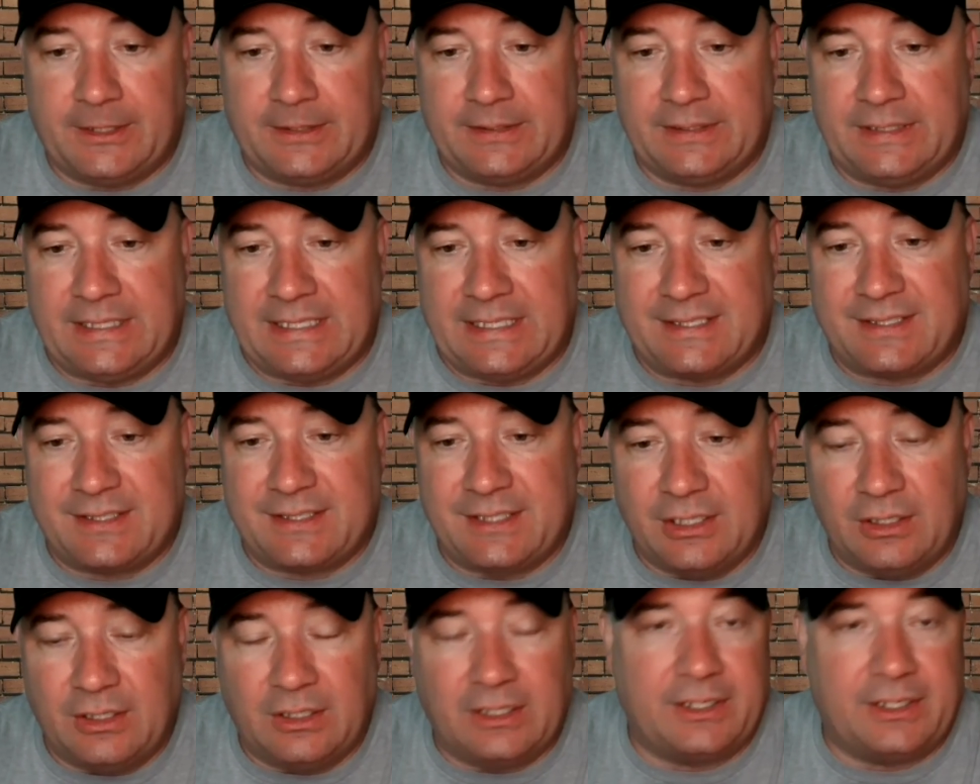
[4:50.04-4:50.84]
He's
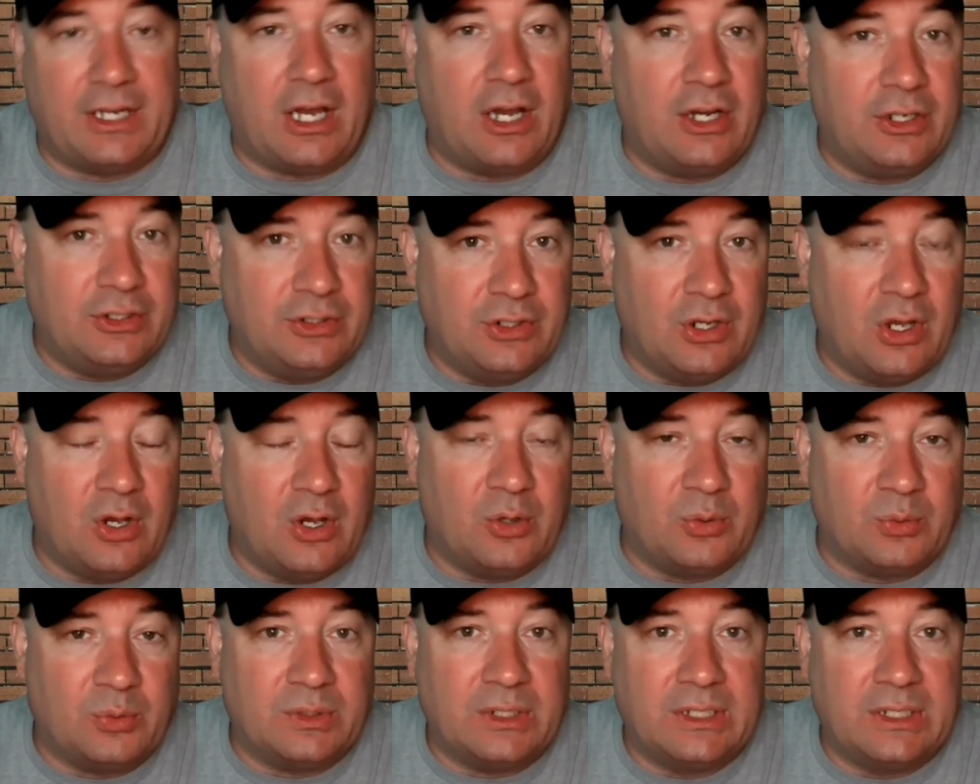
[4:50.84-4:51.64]
still an
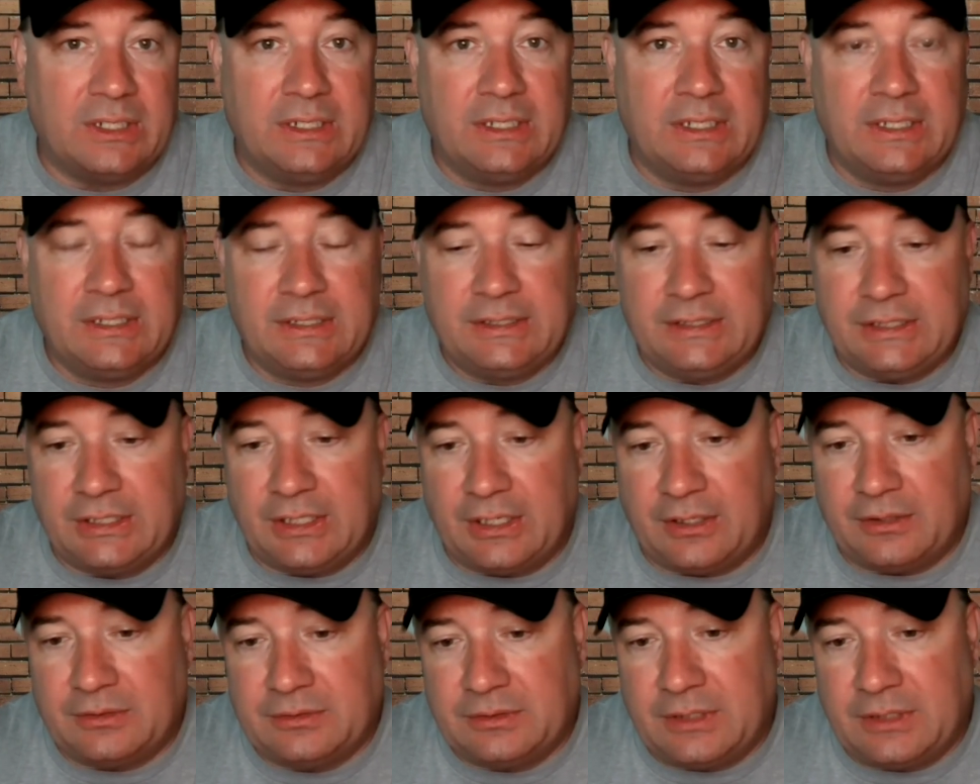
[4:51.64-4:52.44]
unknown, you
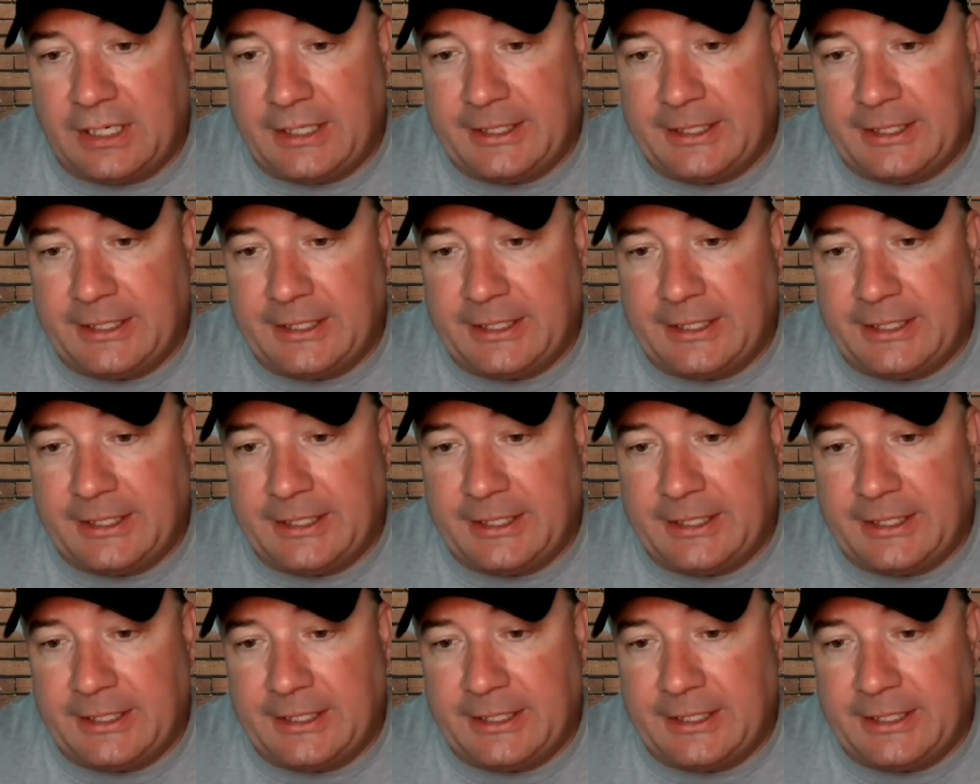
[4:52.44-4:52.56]
know.